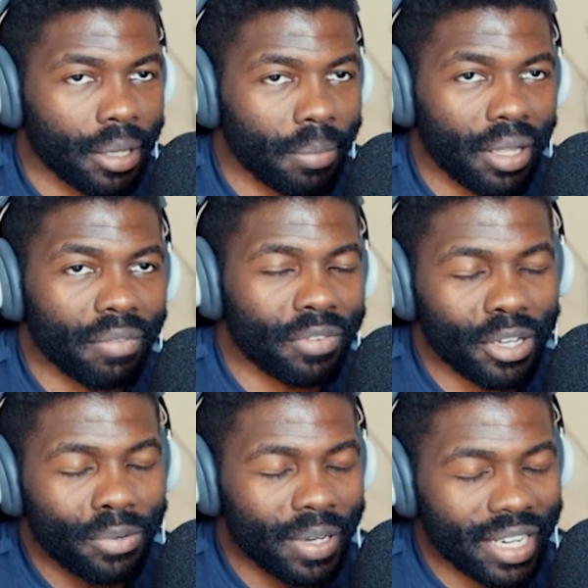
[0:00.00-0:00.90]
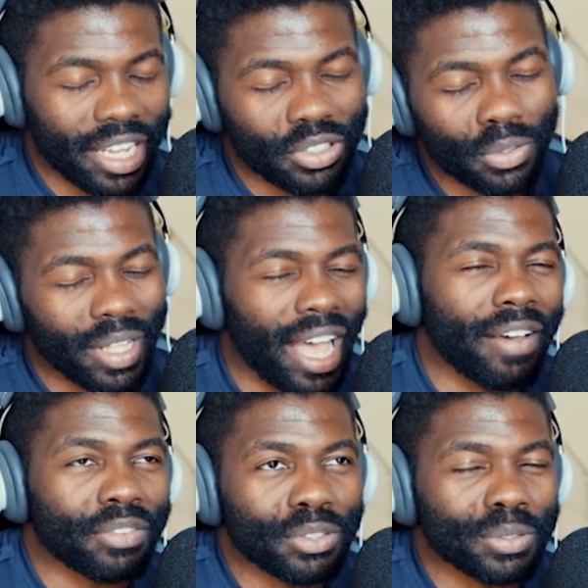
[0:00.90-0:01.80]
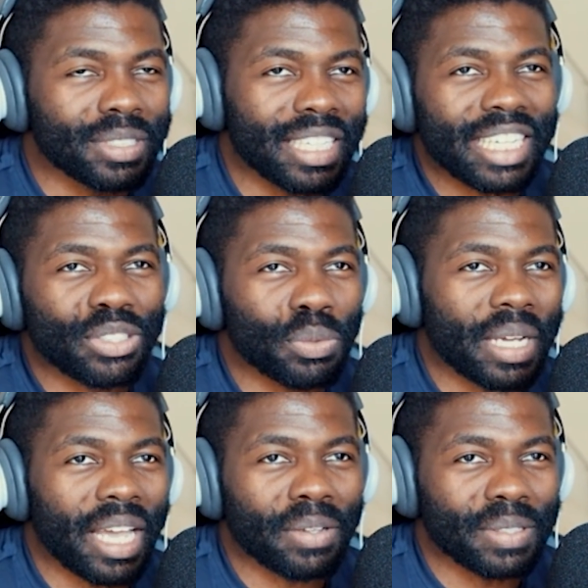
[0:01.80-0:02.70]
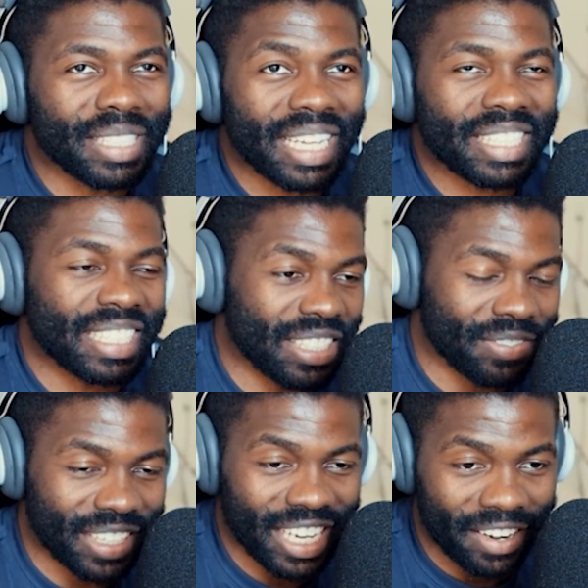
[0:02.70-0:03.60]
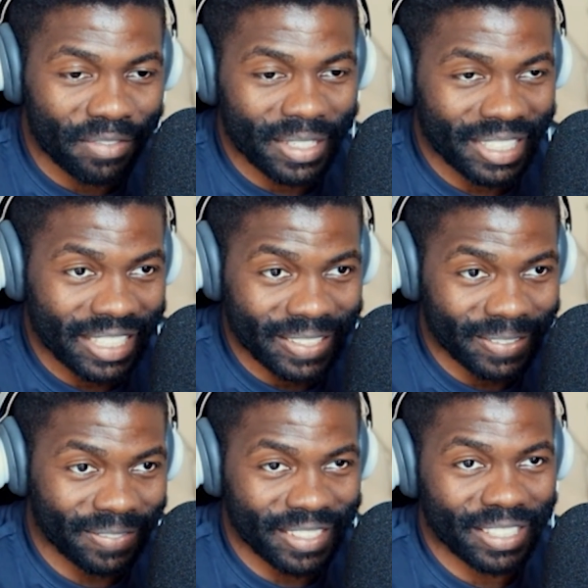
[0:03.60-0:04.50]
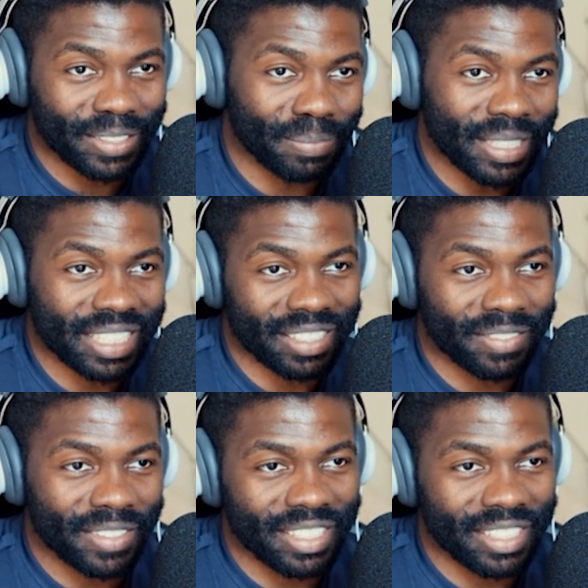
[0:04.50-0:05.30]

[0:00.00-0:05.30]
But in theory then you'll have to take into account the density of every single thing to make it fit,